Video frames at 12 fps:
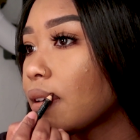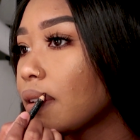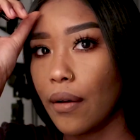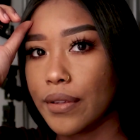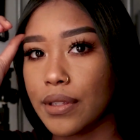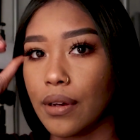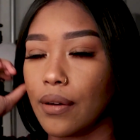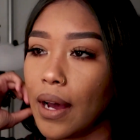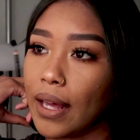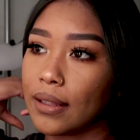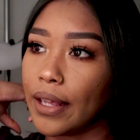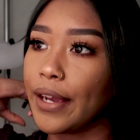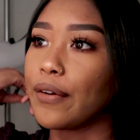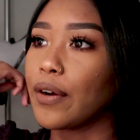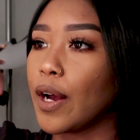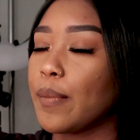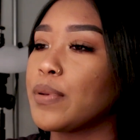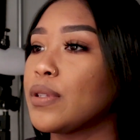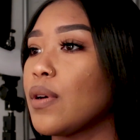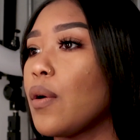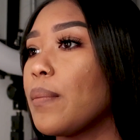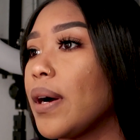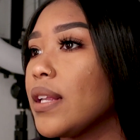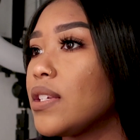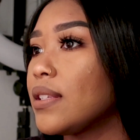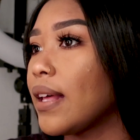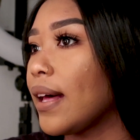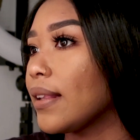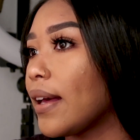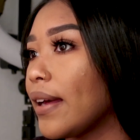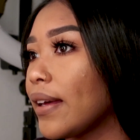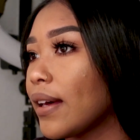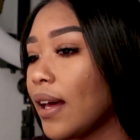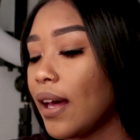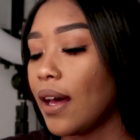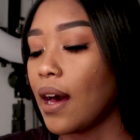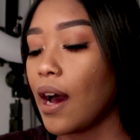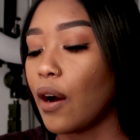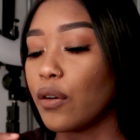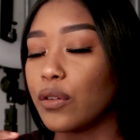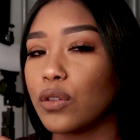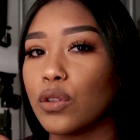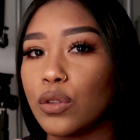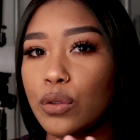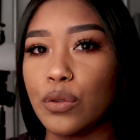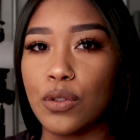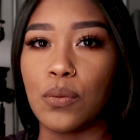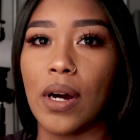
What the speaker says: Also, I layer up so much that like I'll lose